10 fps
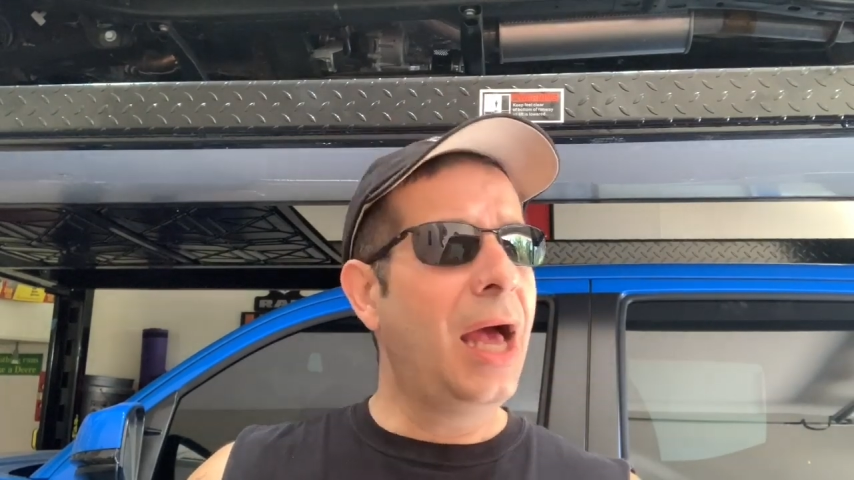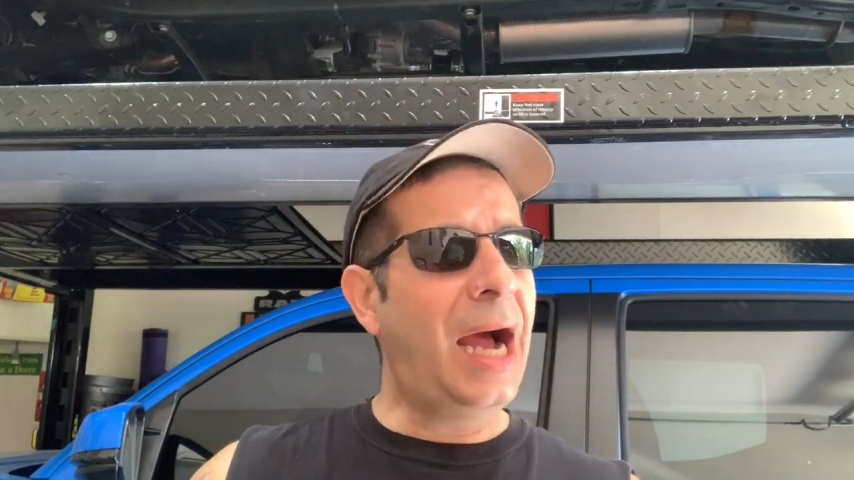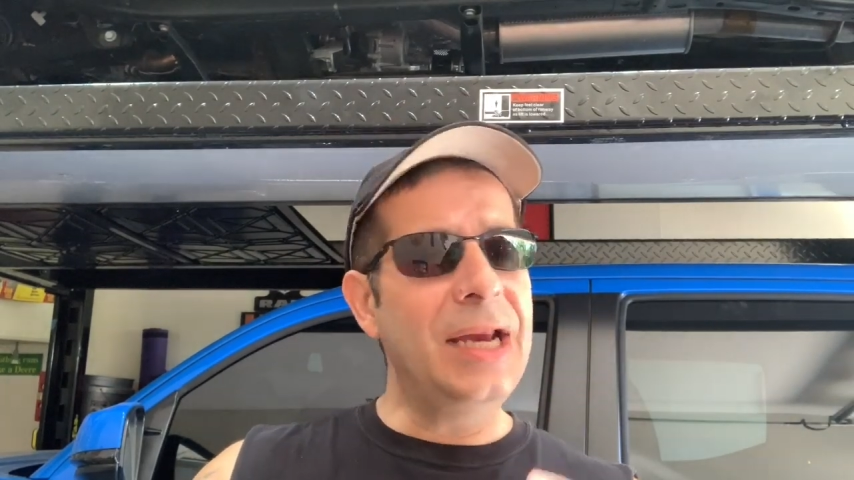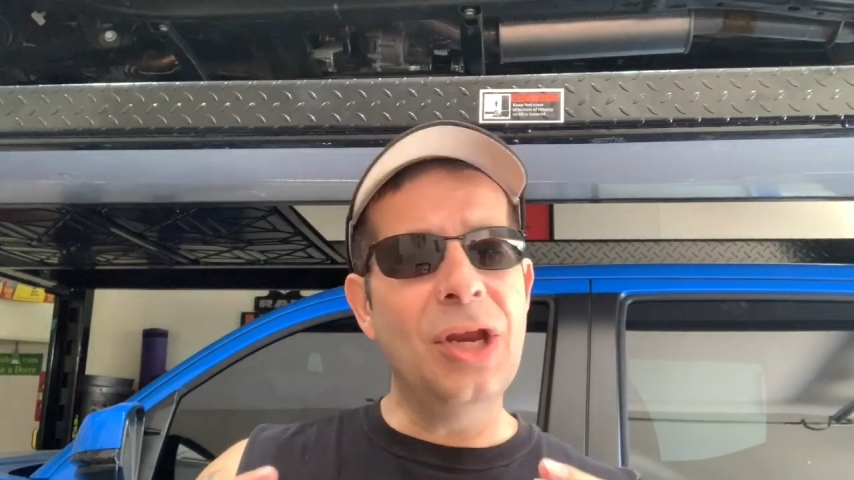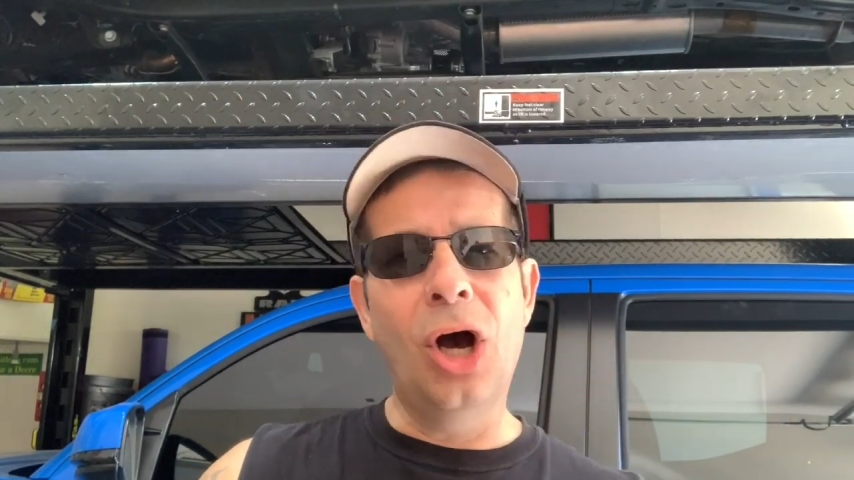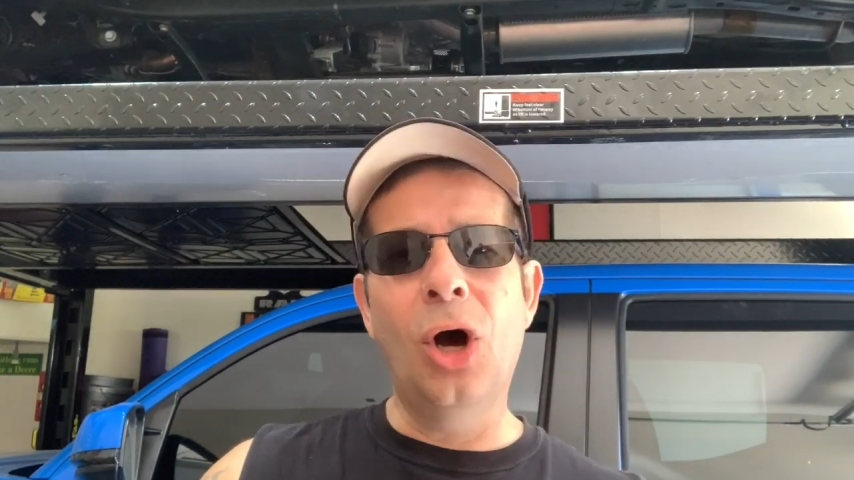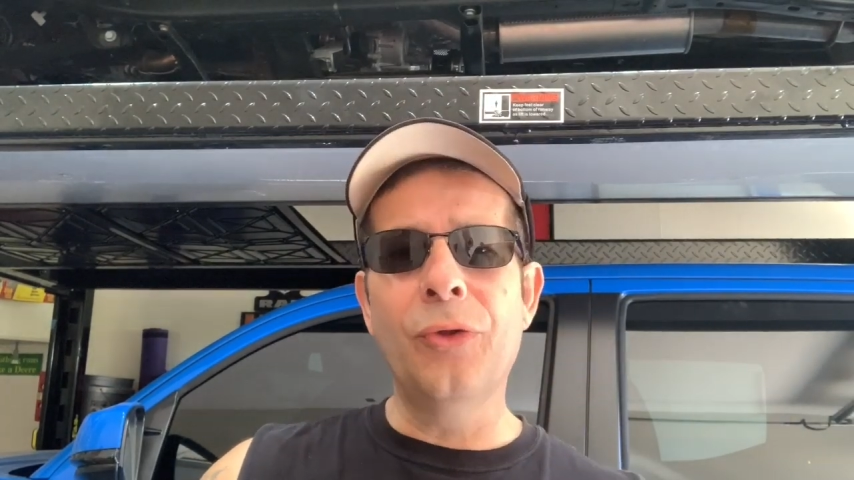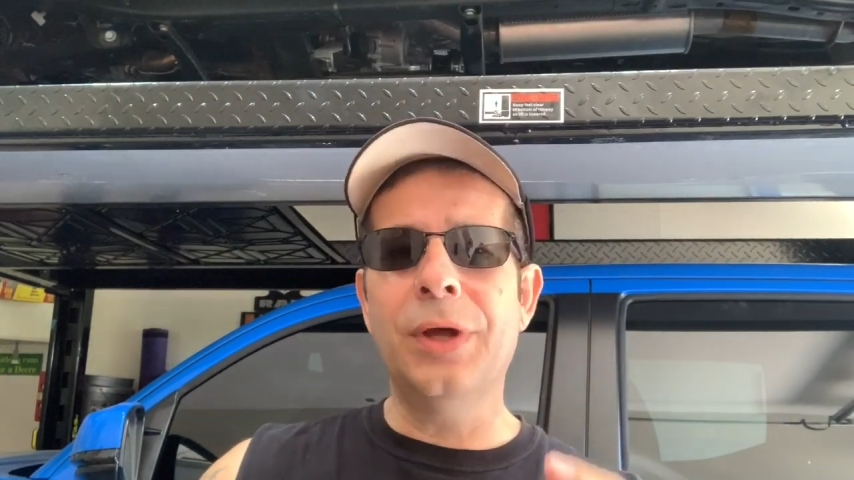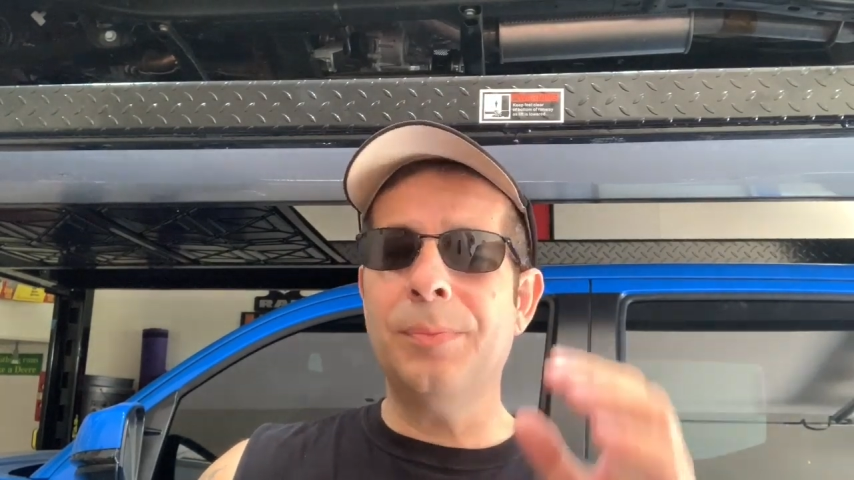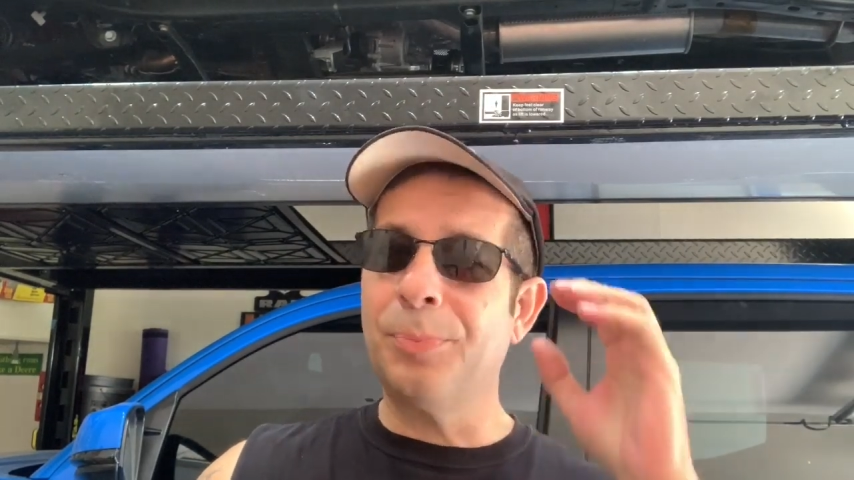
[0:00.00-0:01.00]
I know
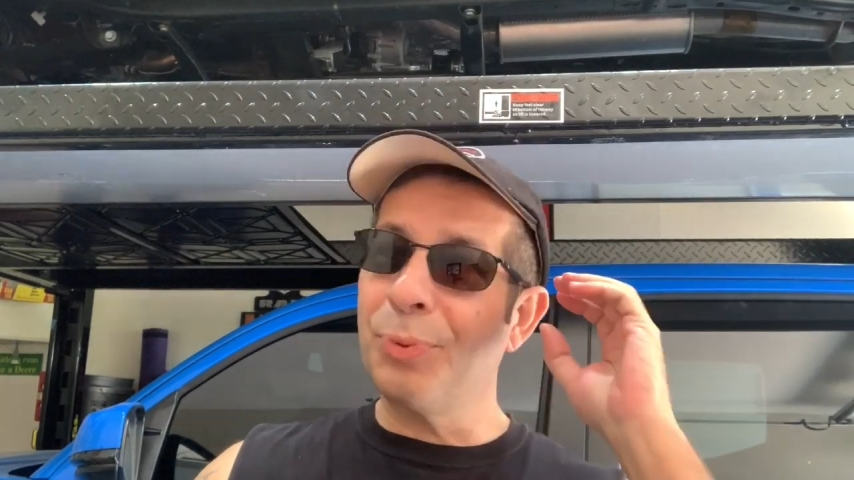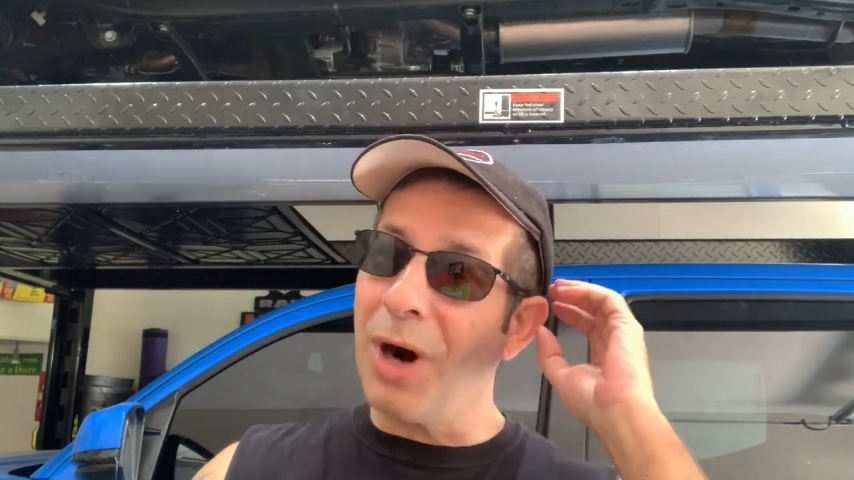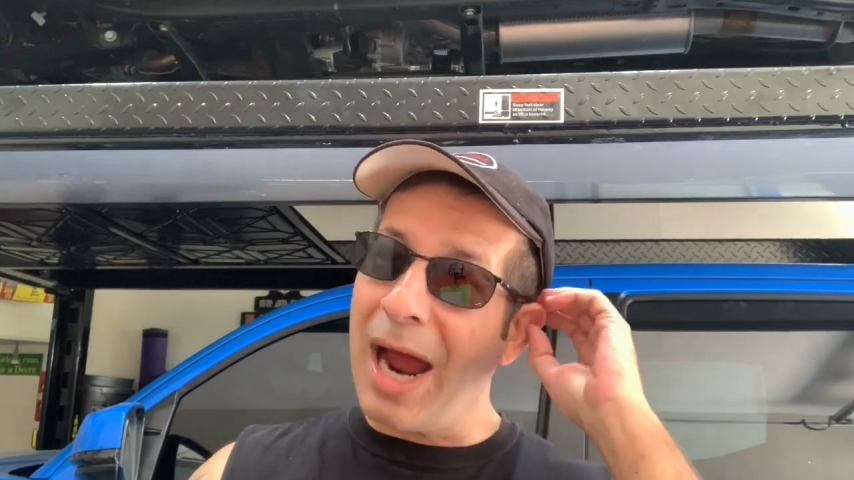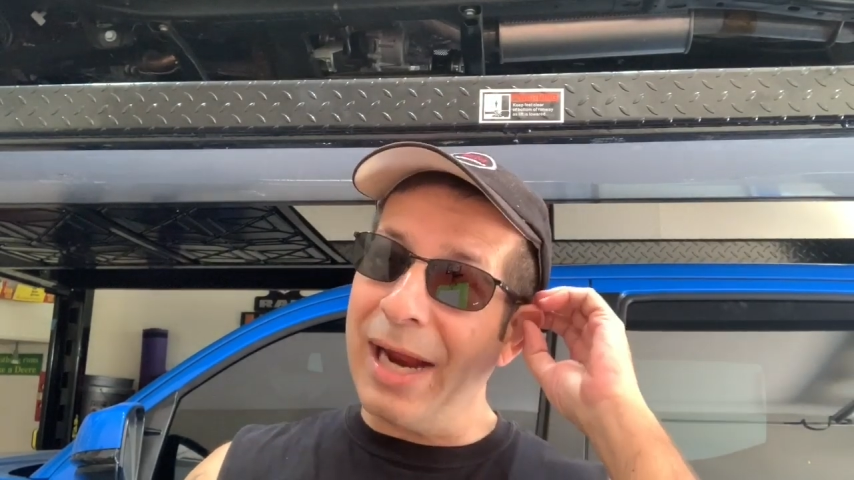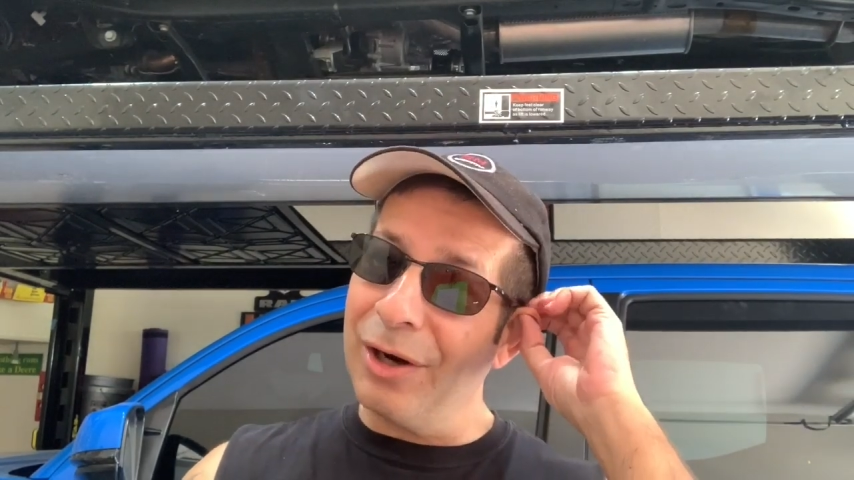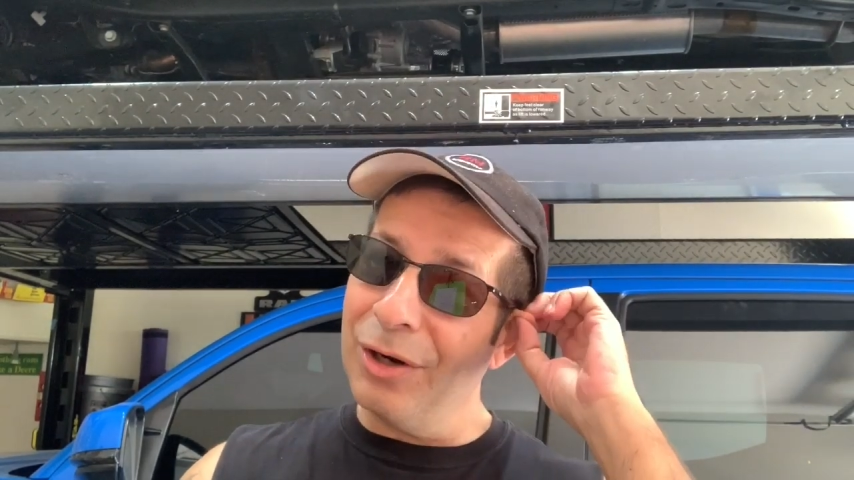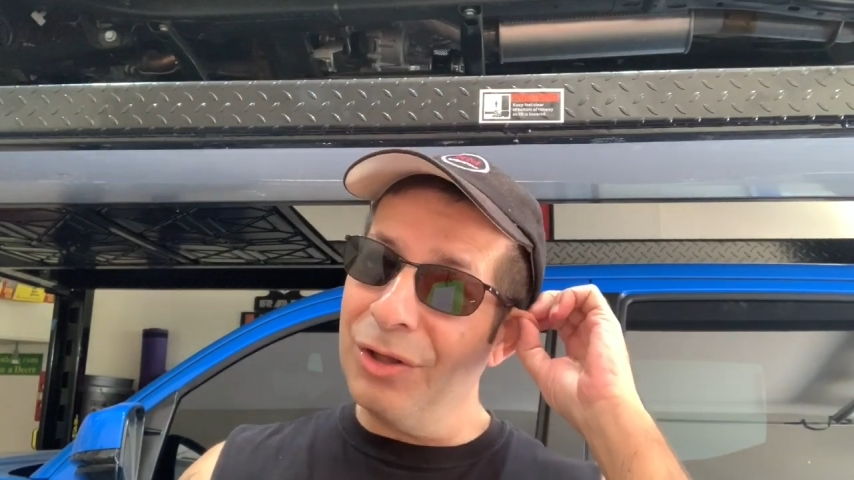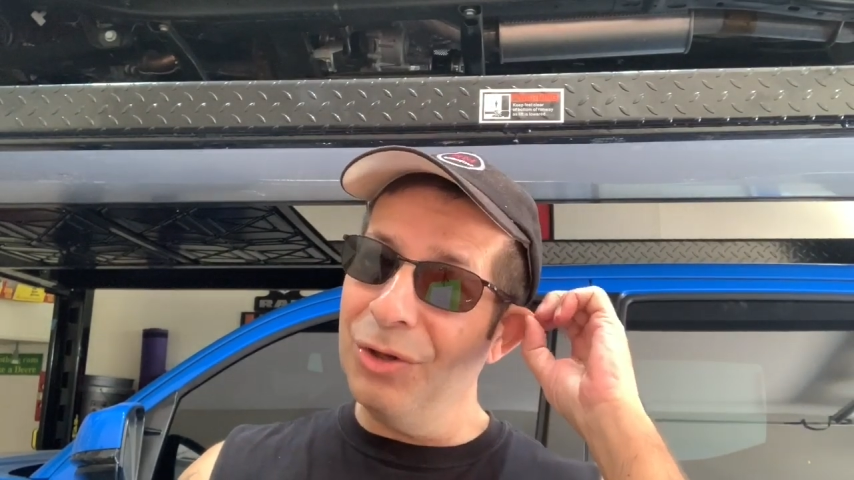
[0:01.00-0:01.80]
that prior,